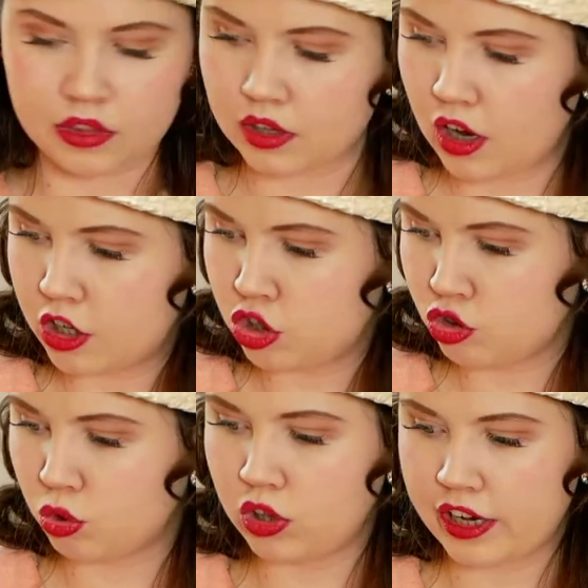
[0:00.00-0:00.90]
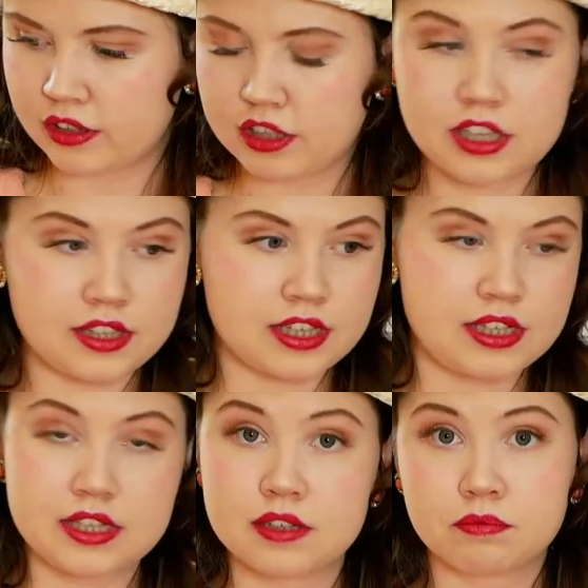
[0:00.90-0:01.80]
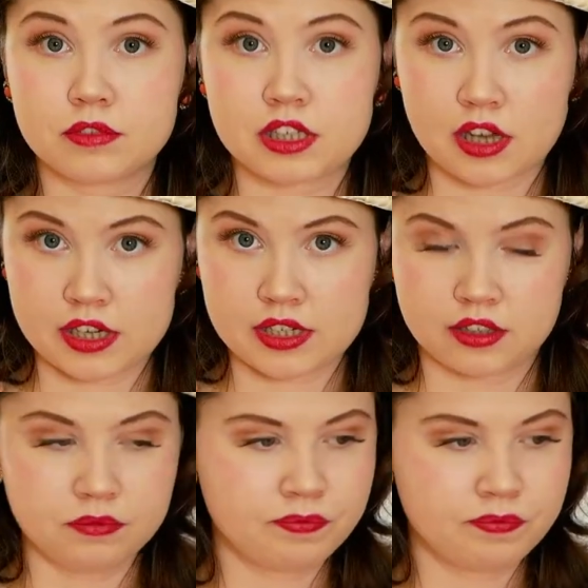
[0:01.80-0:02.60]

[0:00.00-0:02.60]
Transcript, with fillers: a straw like th this isn't sisal.